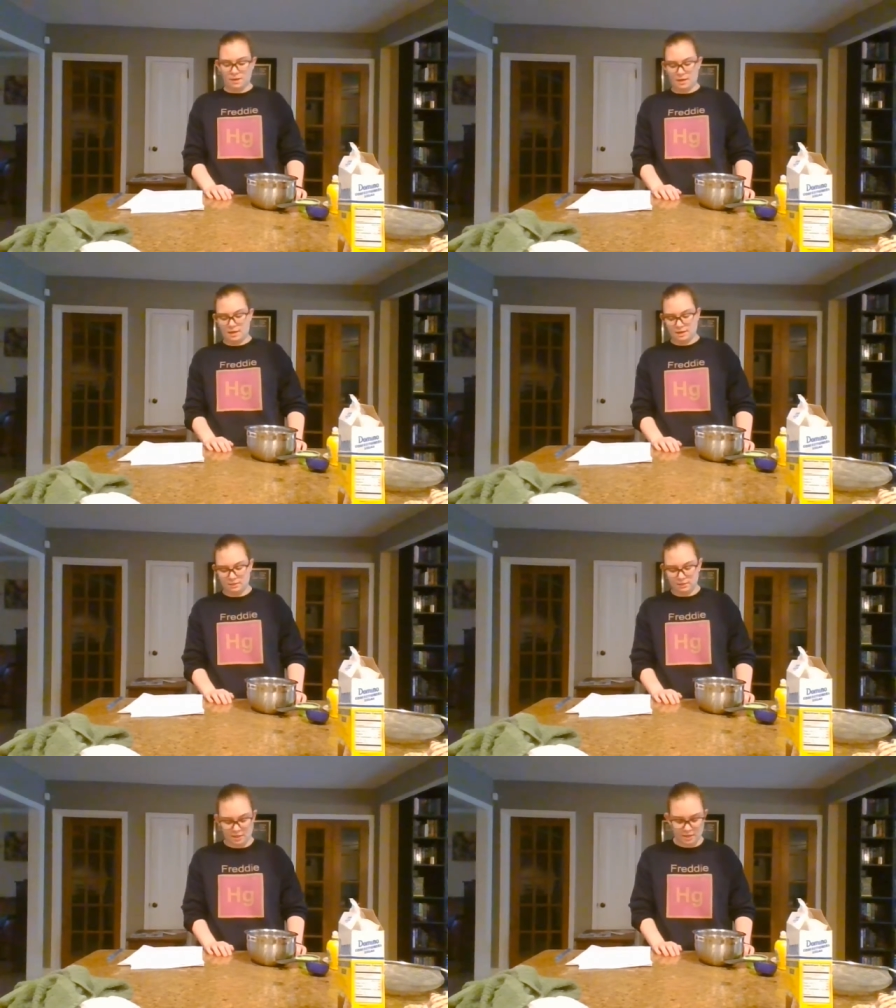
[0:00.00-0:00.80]

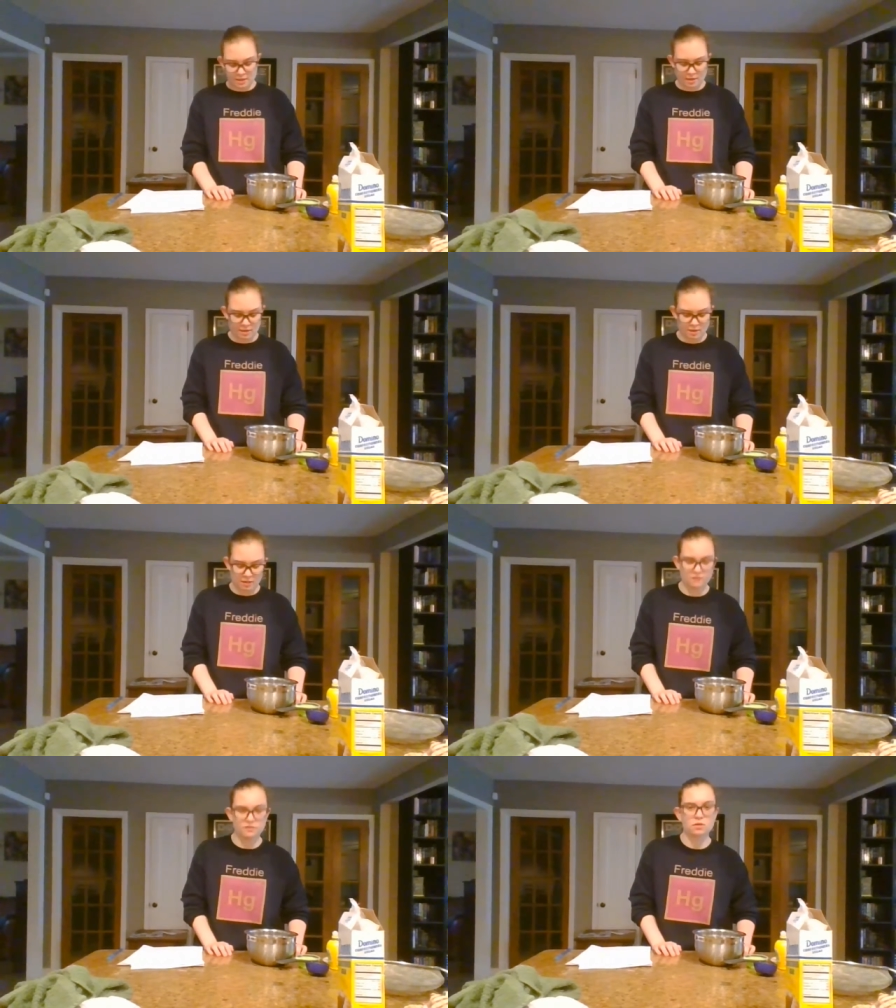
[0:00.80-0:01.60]
And
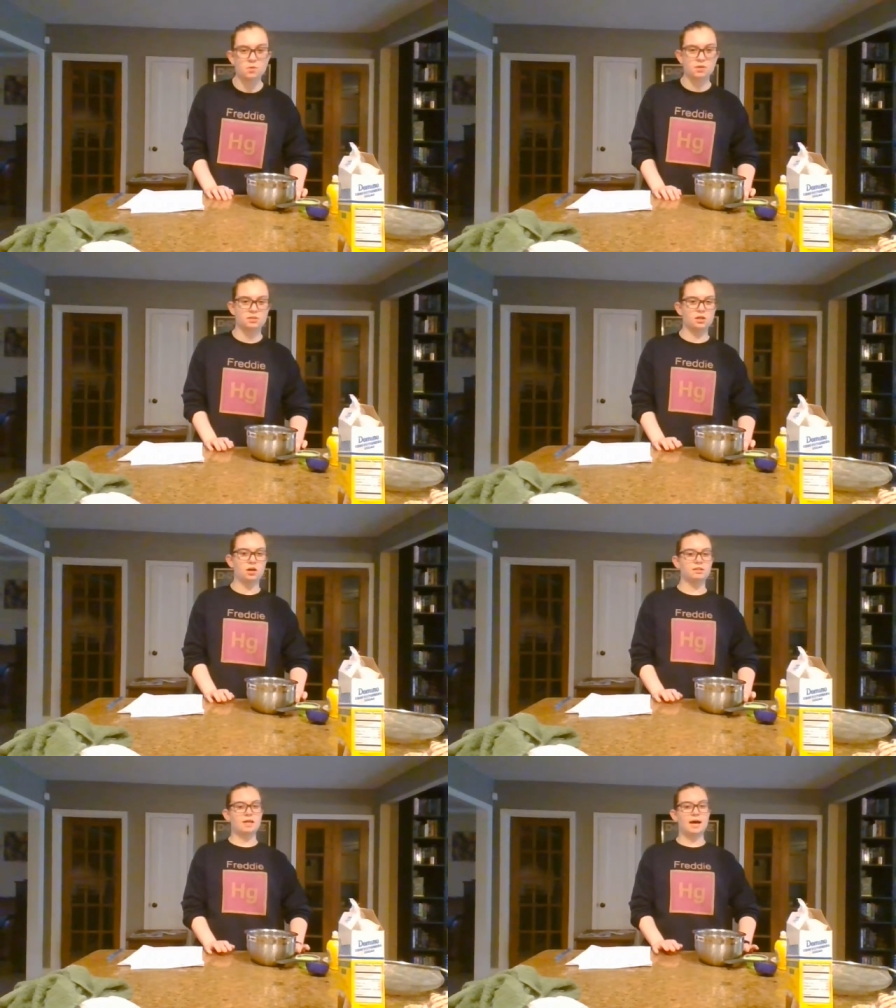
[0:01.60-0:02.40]
even though it
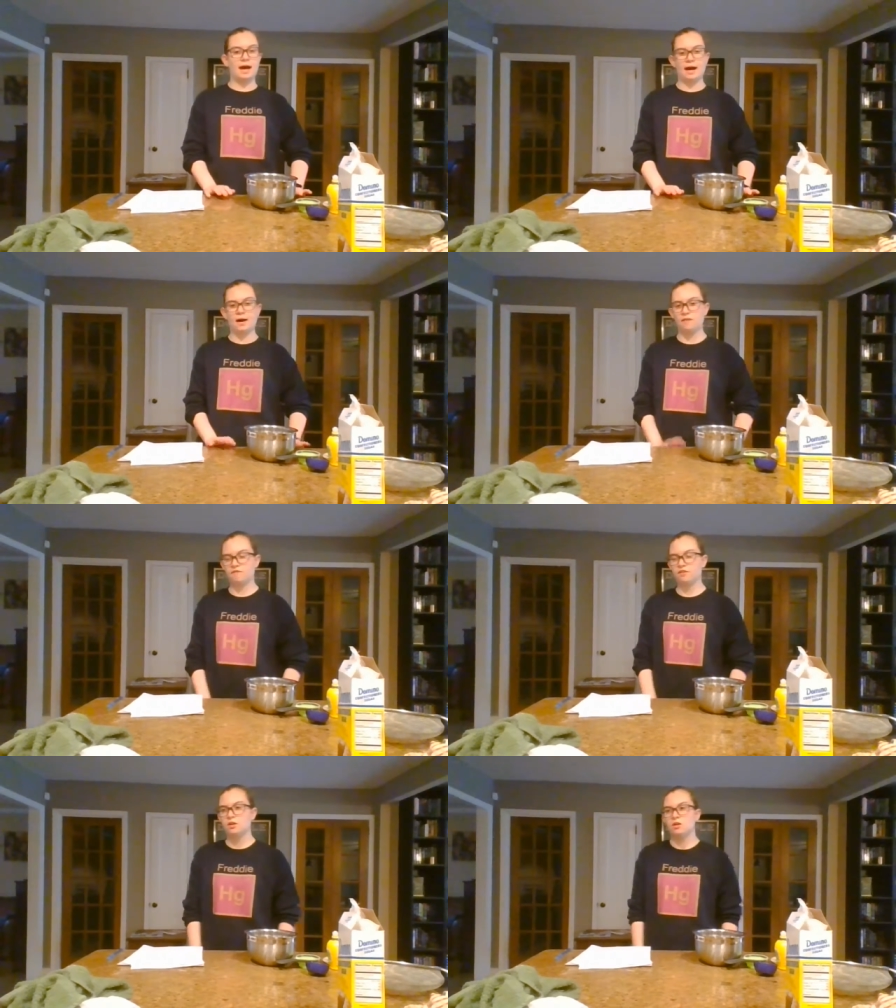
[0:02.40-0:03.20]
does
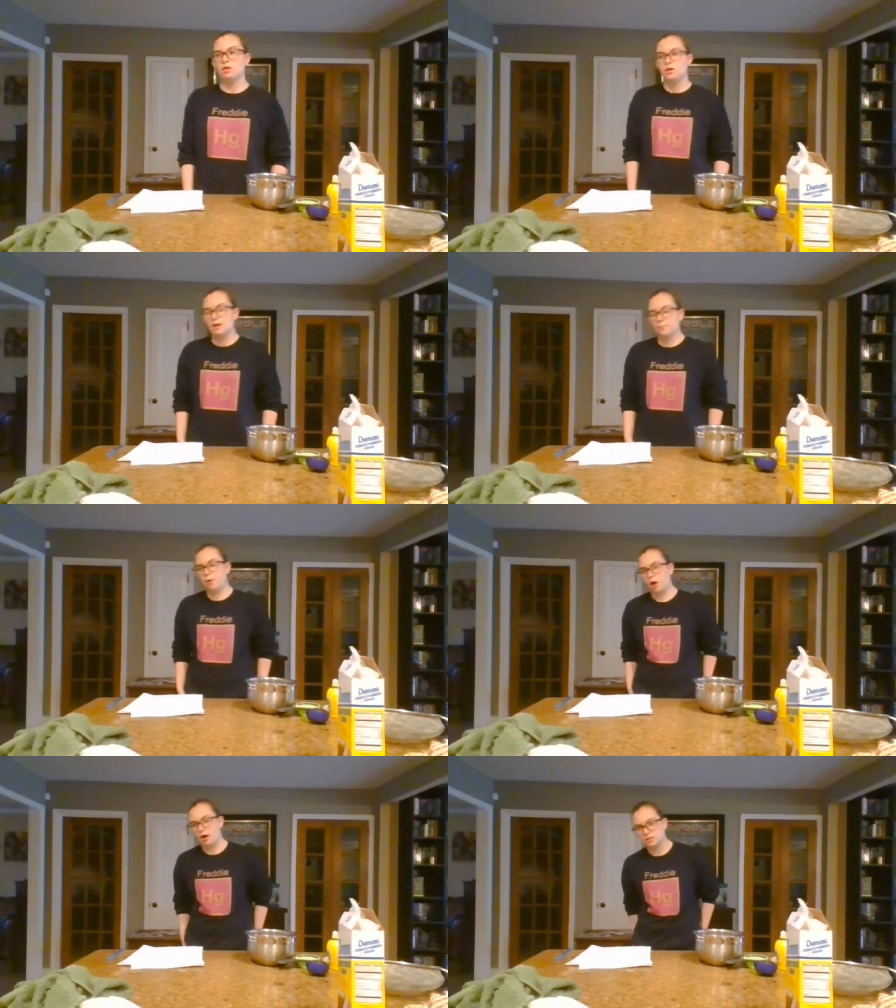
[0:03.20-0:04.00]
have
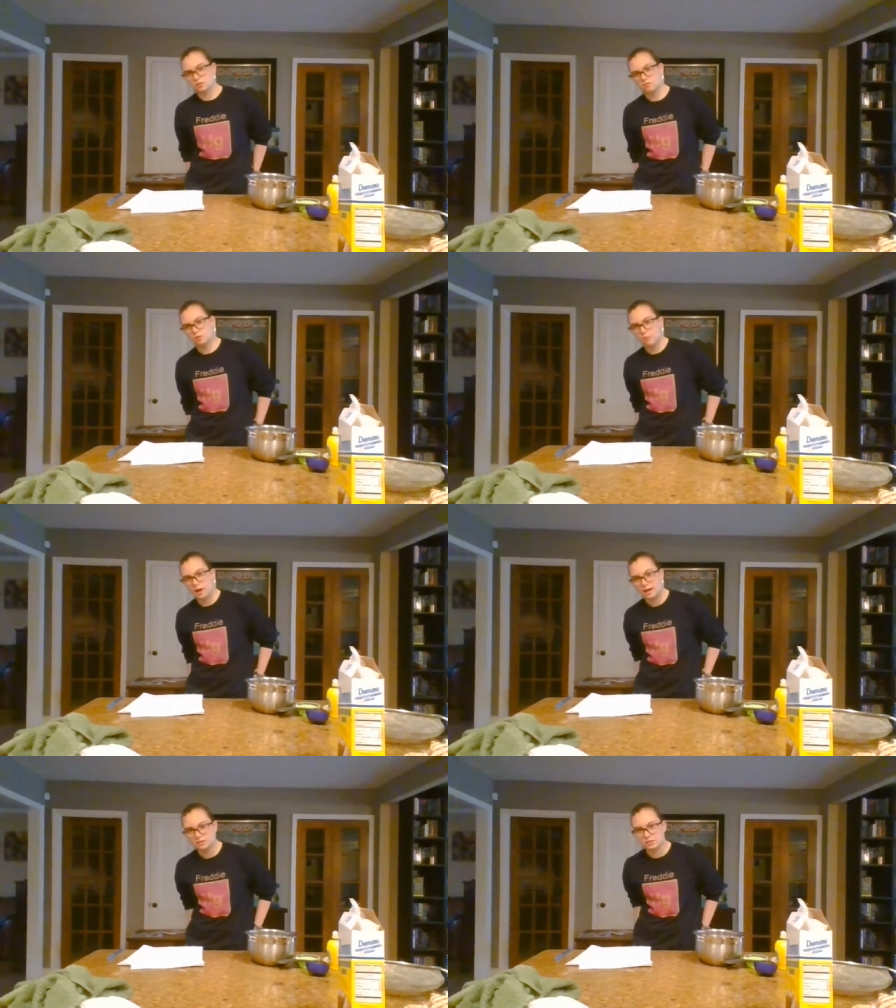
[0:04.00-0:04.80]
positive
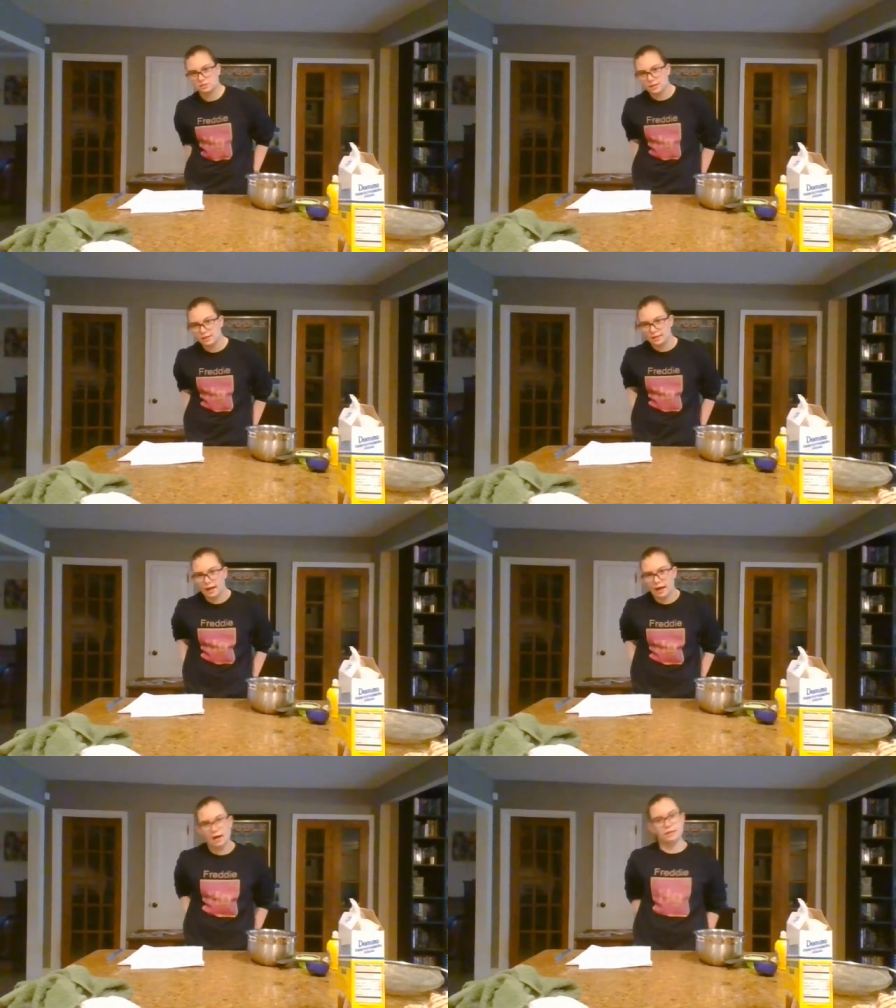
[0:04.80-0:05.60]
impacts like
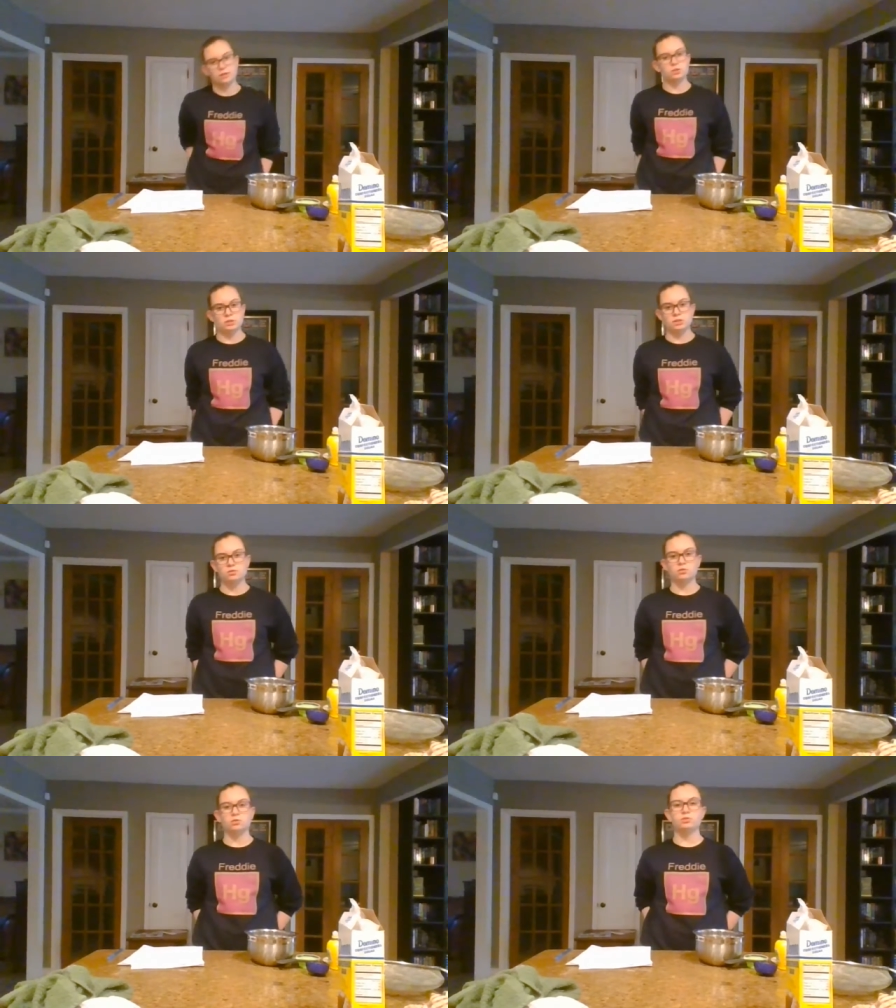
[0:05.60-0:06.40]
higher
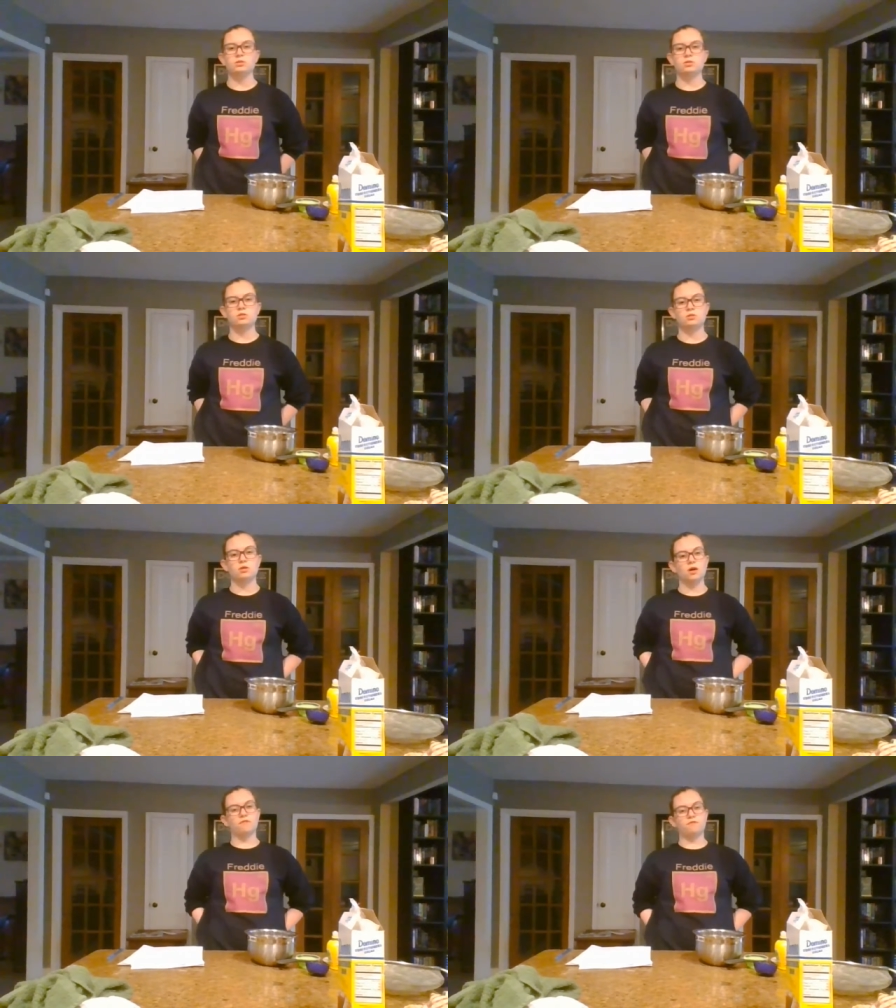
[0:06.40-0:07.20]
yields
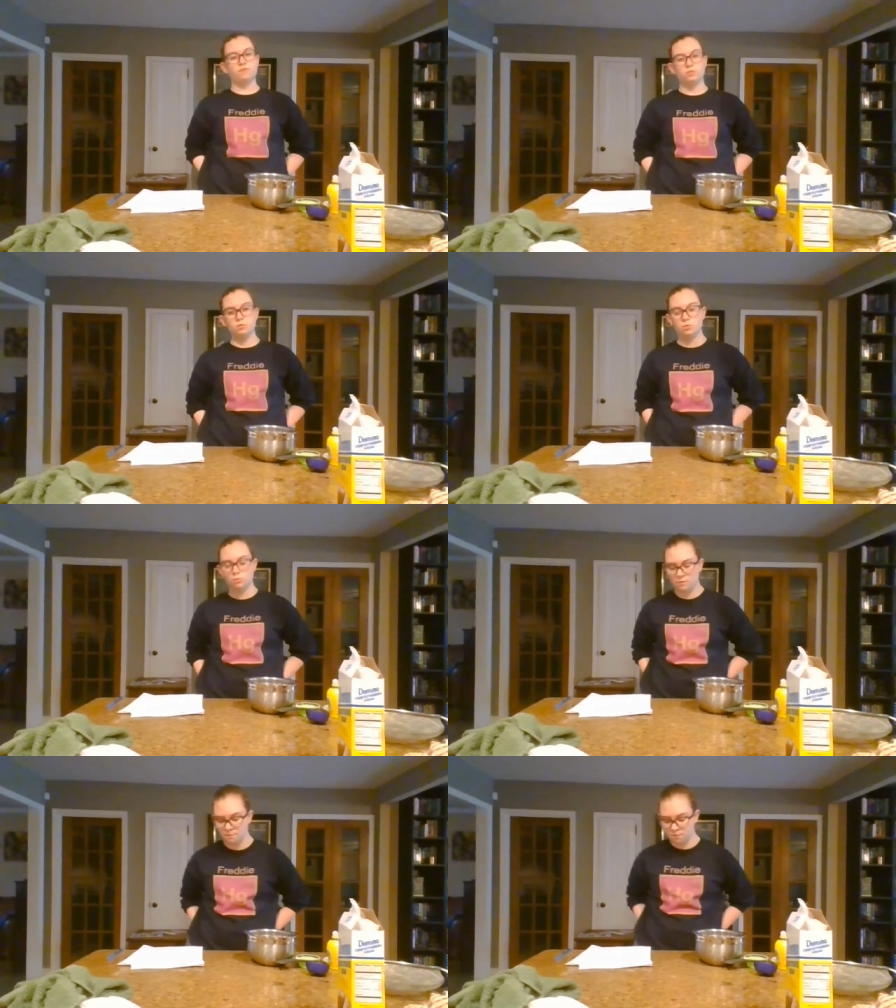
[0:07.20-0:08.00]
of
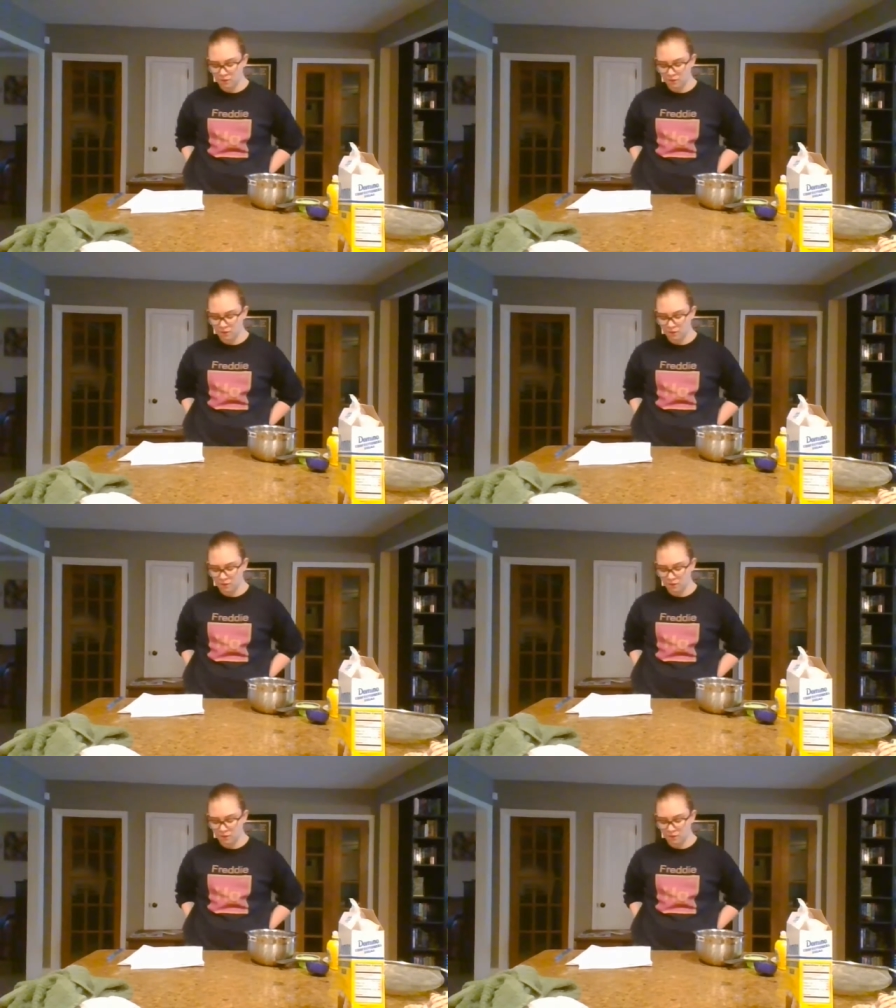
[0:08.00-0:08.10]
food,